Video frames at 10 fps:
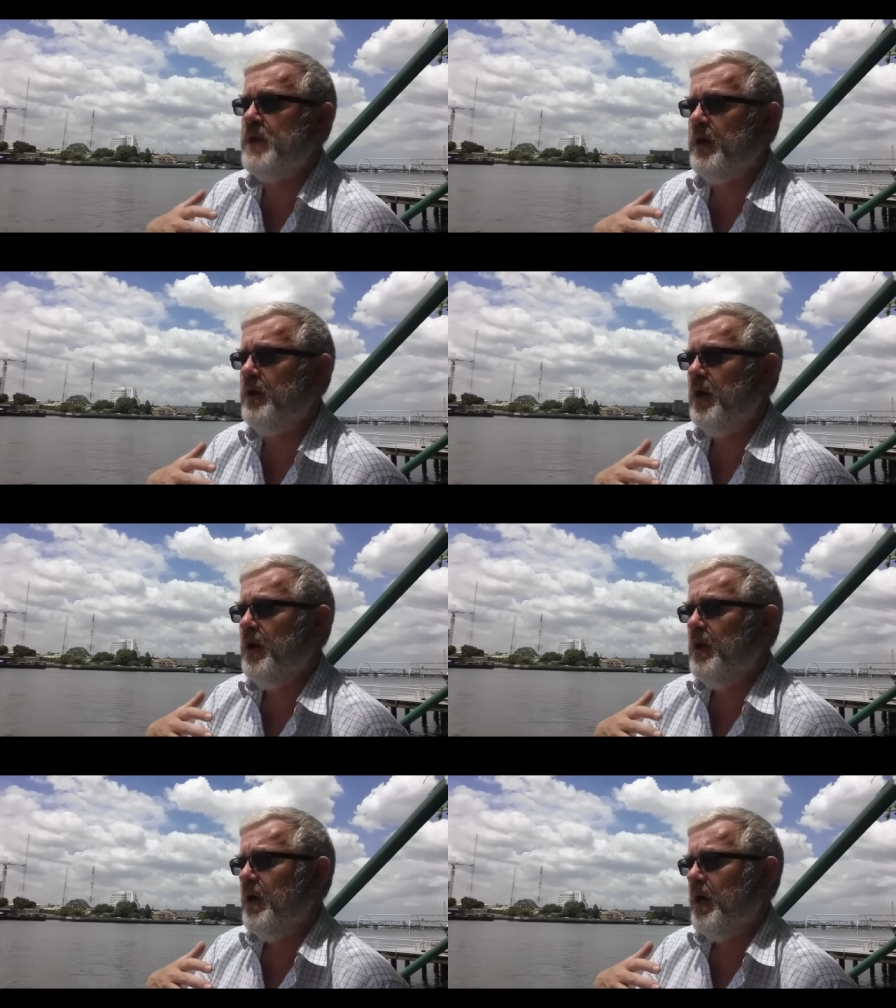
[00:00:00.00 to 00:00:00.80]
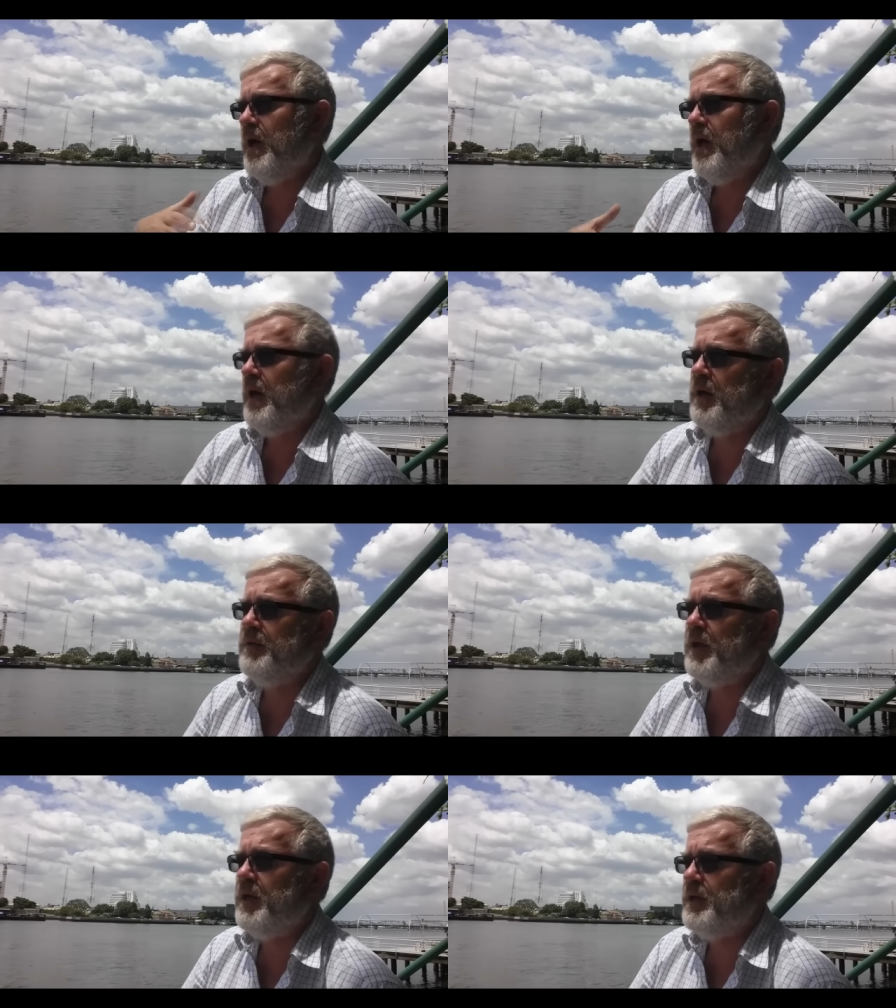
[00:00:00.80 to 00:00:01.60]
now, and, and, I
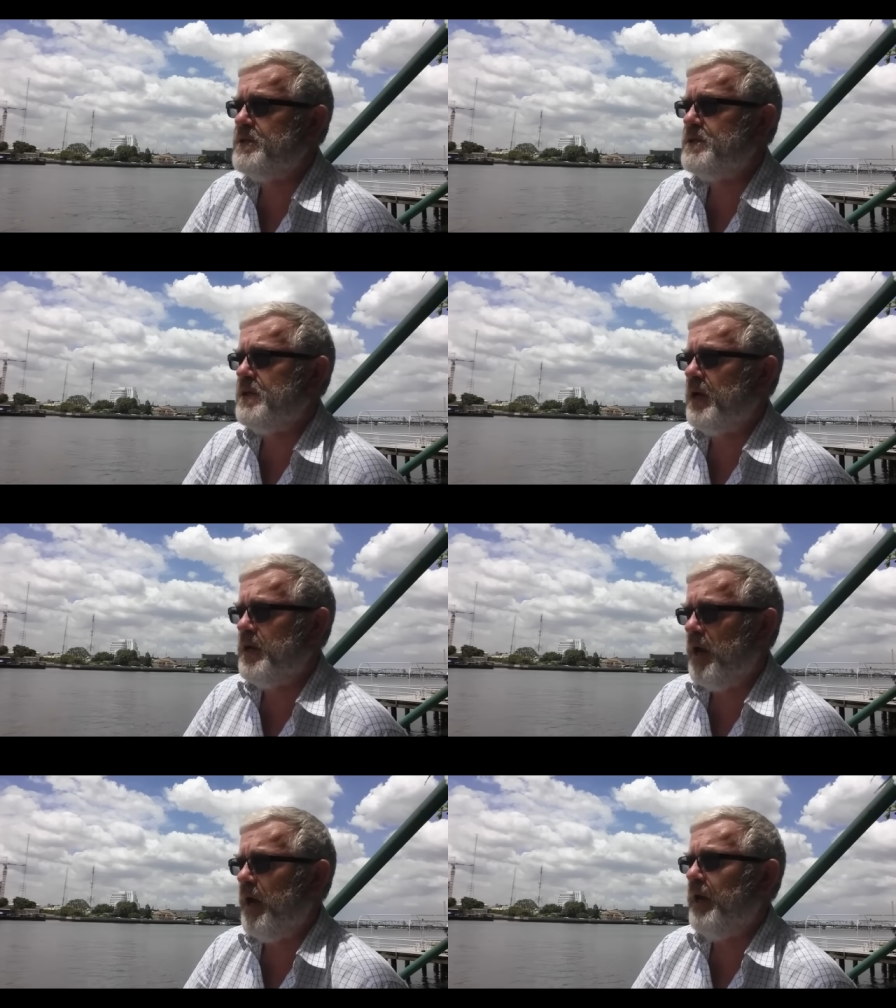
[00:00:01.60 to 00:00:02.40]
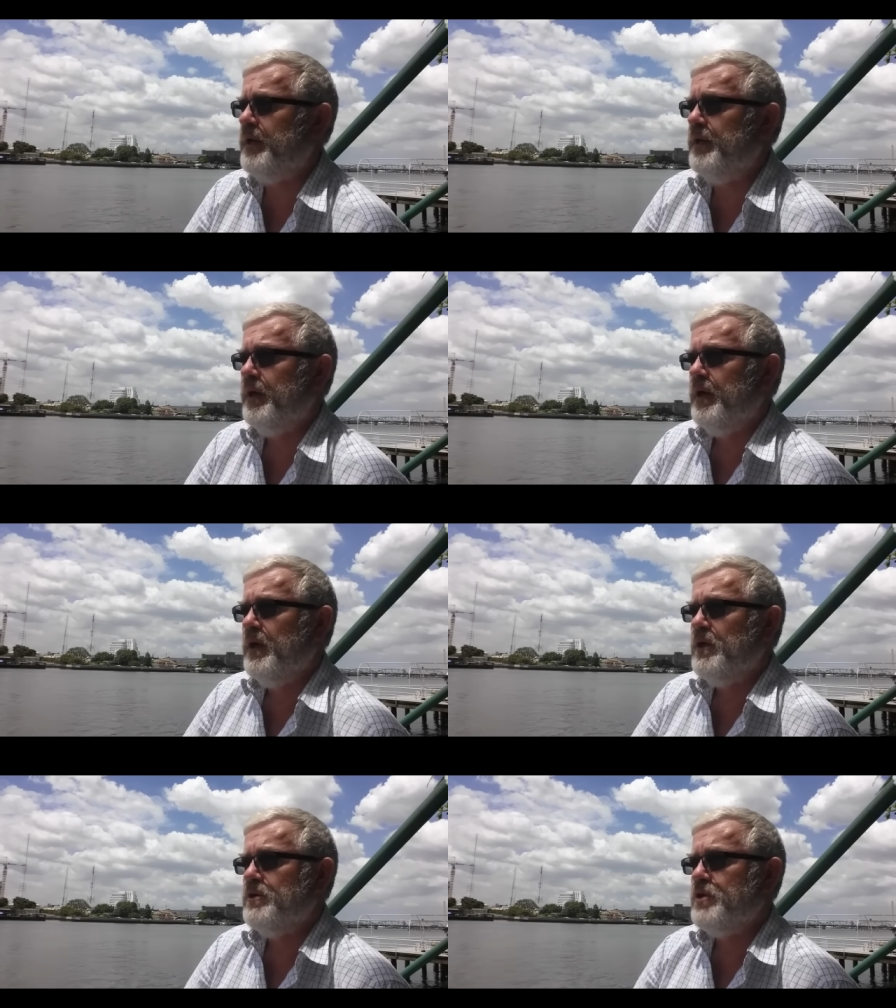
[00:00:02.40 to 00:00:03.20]
think it's again
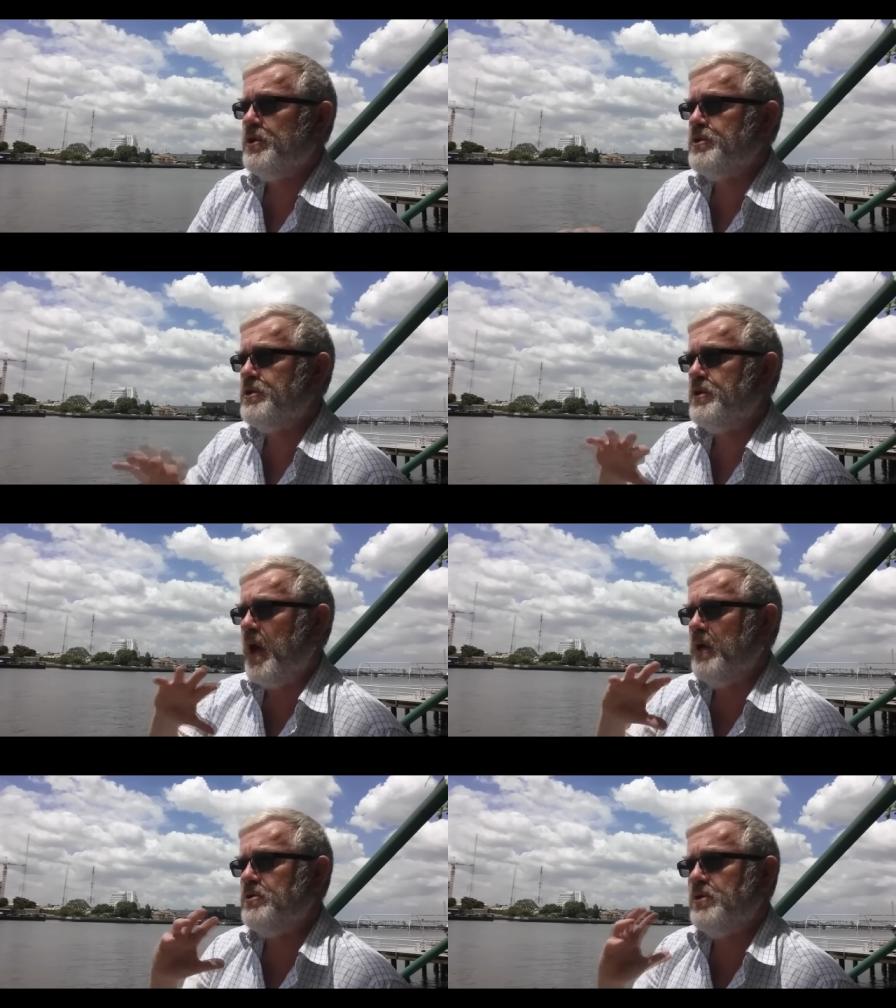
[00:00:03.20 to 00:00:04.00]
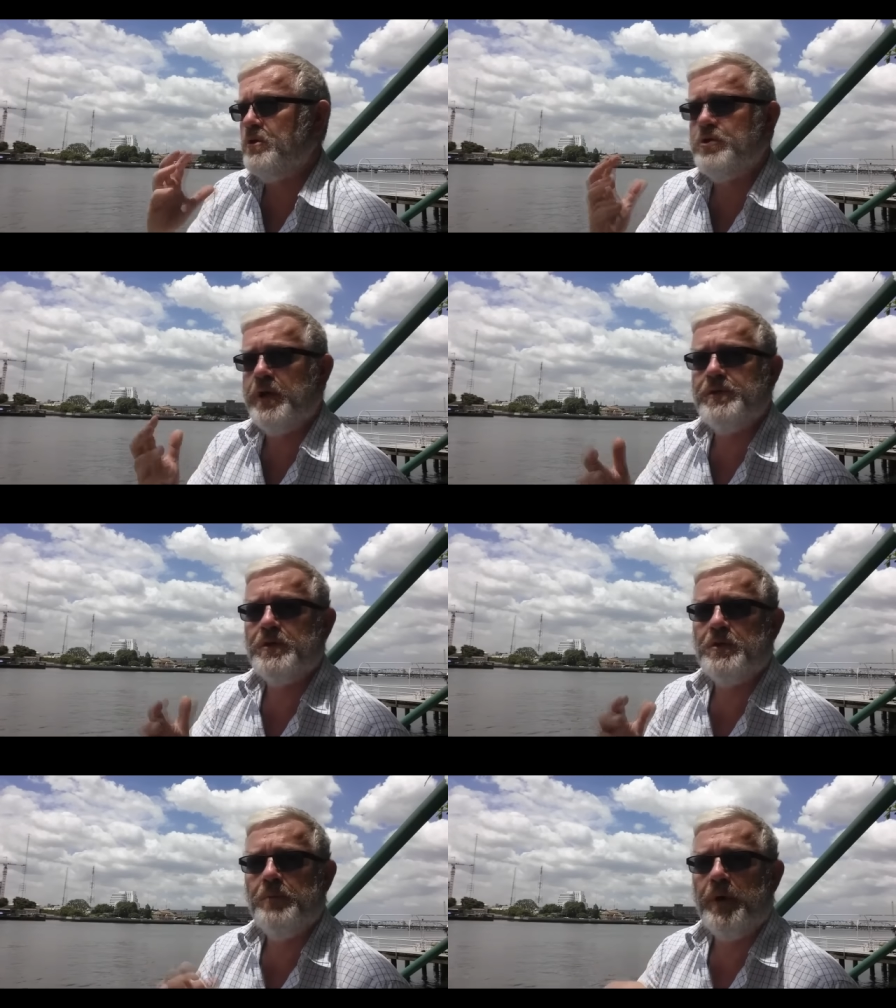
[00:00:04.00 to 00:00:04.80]
just that sort of
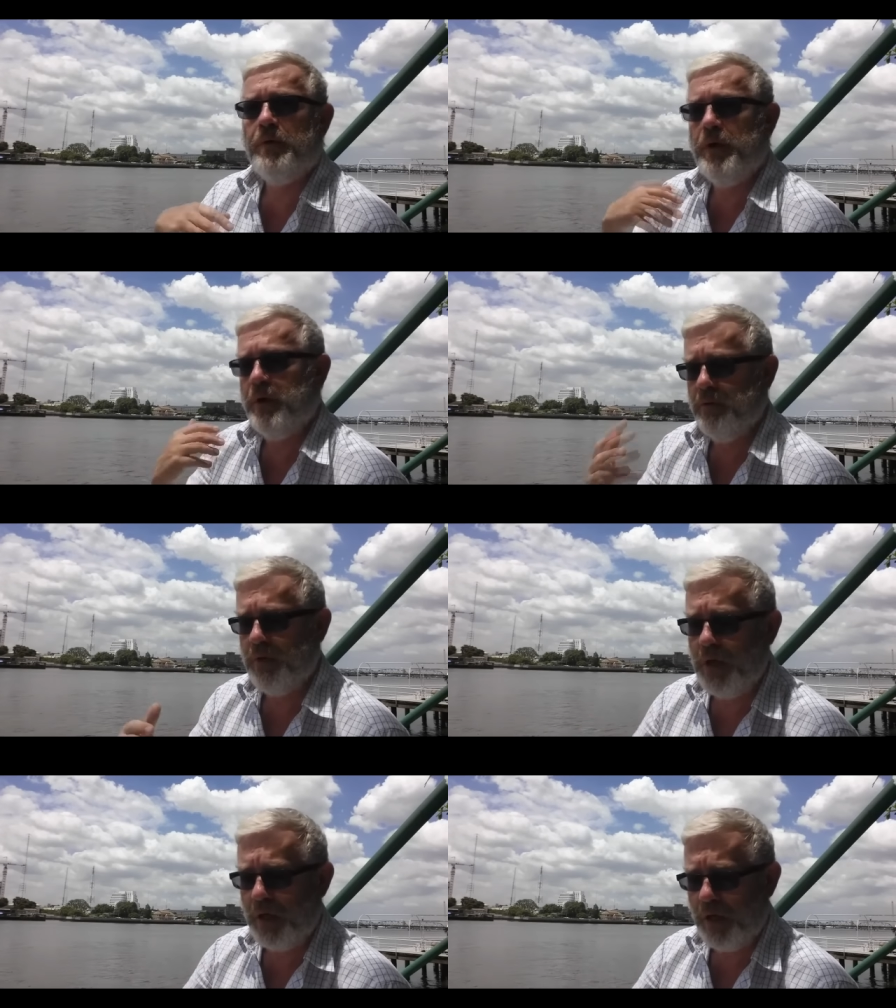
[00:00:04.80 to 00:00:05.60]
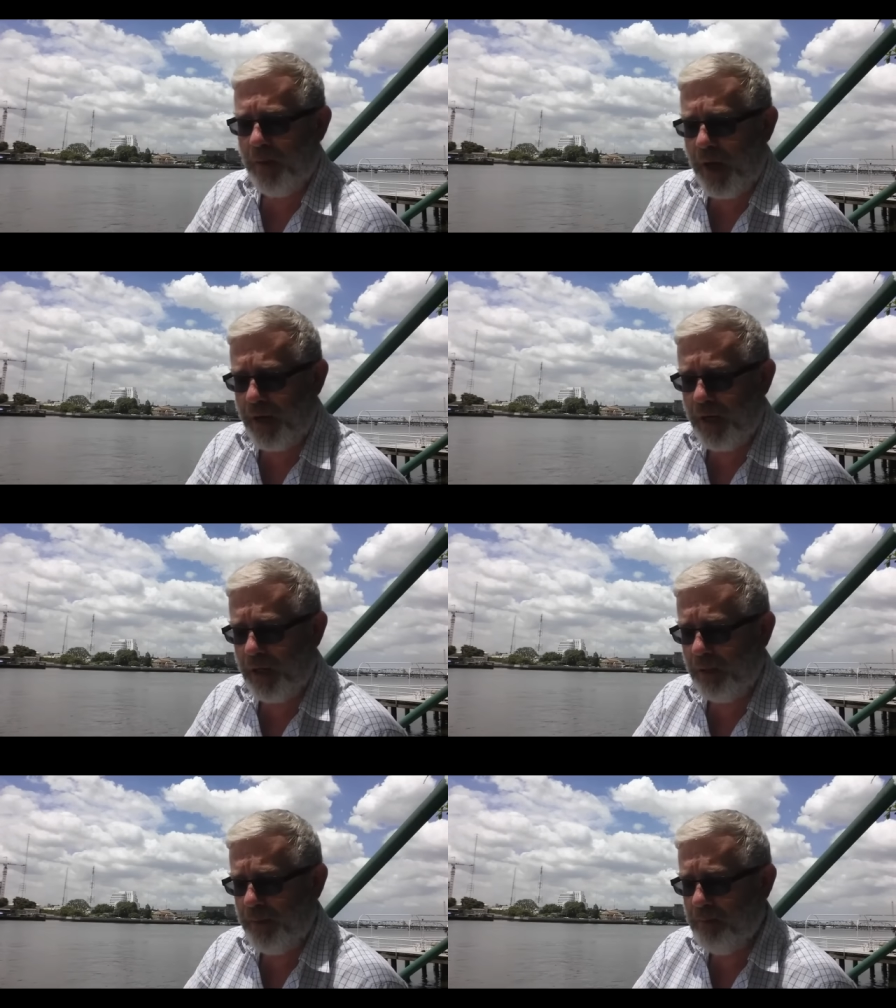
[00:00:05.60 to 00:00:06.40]
transition period and thinking about it a
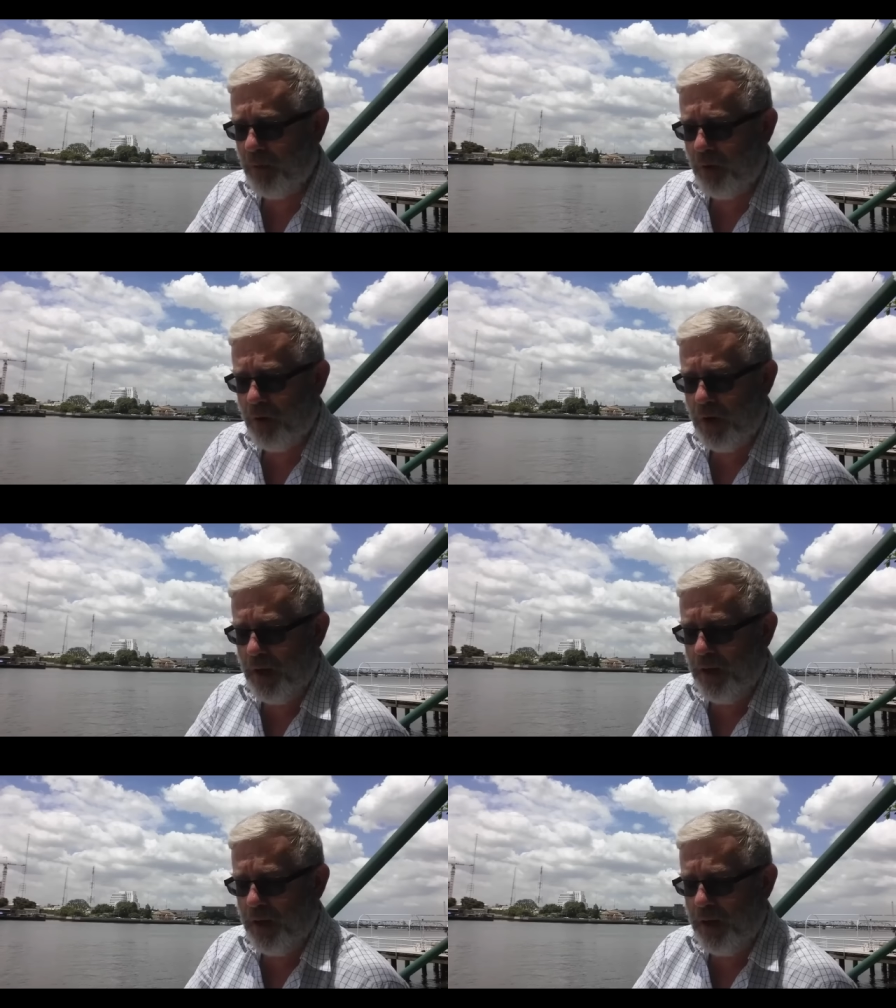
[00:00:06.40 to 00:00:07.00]
little bit more,